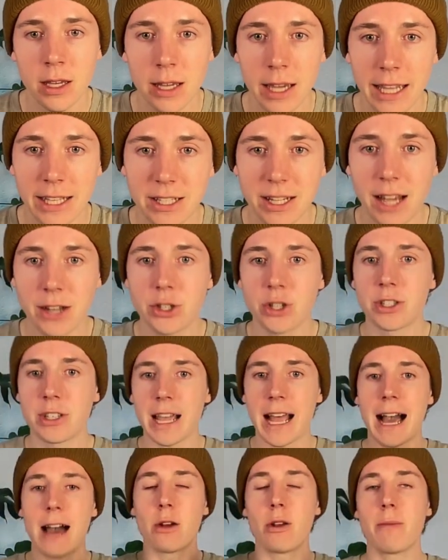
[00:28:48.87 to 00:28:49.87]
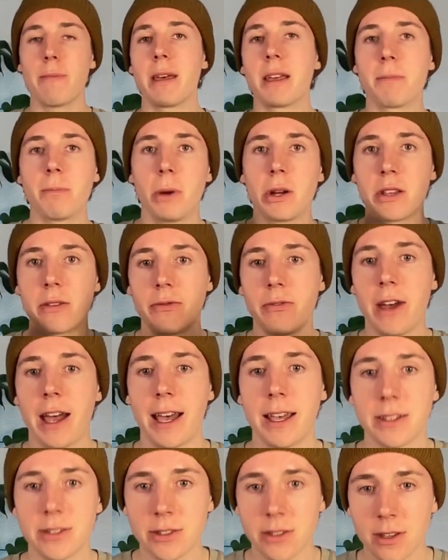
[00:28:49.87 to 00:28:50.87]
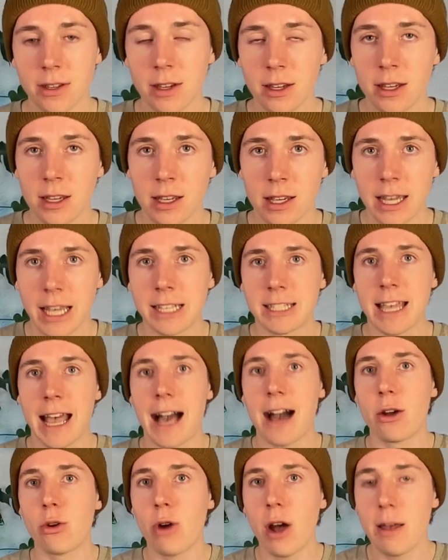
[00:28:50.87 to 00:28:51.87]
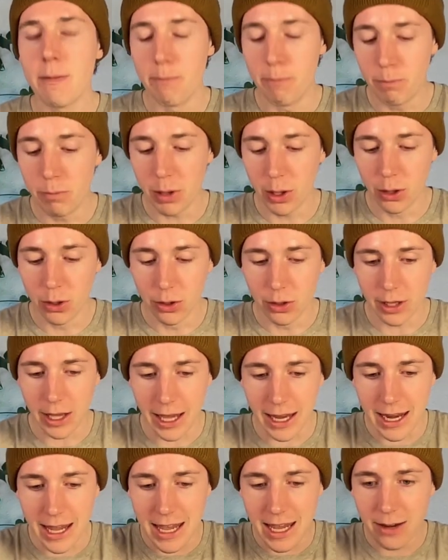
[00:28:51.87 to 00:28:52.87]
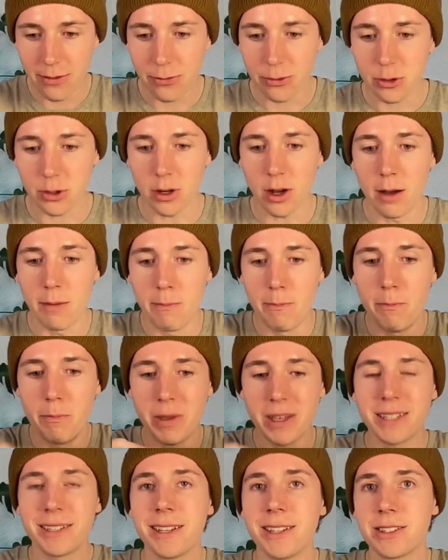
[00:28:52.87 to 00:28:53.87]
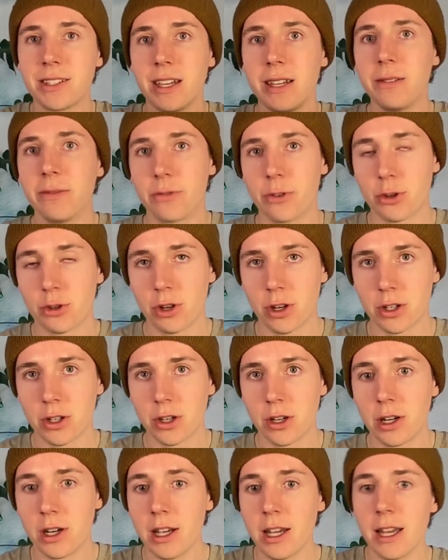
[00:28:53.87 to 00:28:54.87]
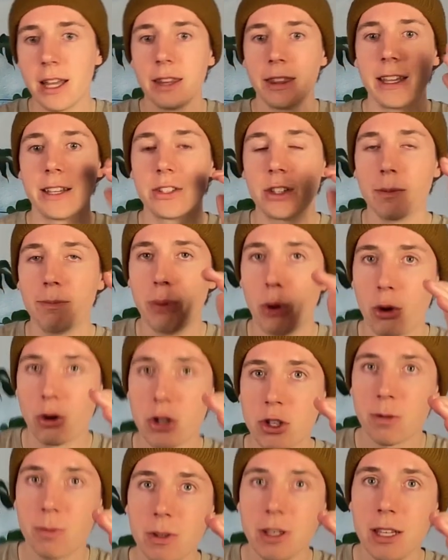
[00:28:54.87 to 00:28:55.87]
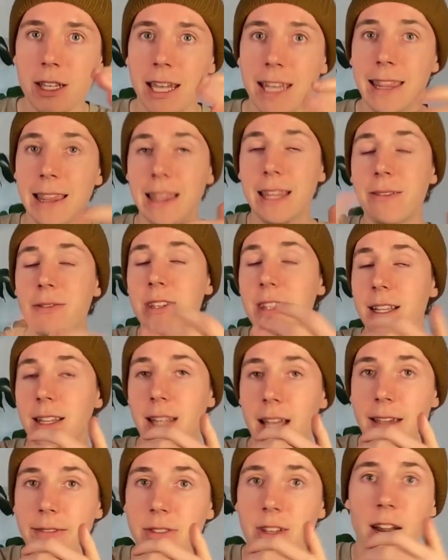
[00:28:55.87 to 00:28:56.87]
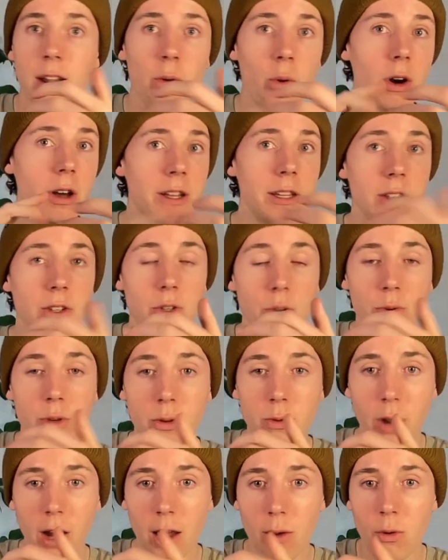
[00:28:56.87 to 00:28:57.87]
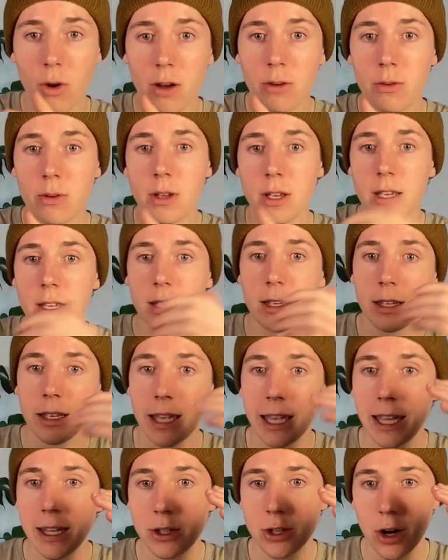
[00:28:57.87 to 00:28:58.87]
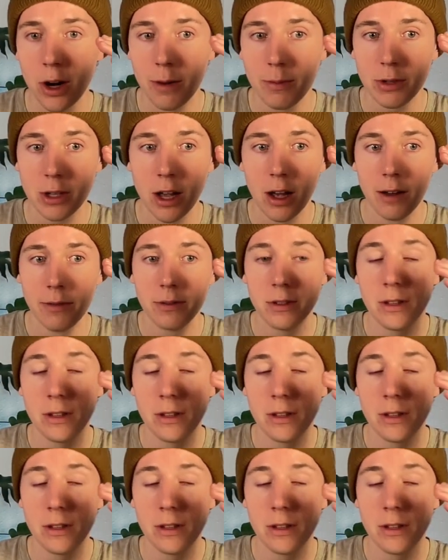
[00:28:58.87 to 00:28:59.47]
It's not just how to make money fast. It's how do I build a business infrastructure that supports me in living the life that I want and doing what I want, in terms of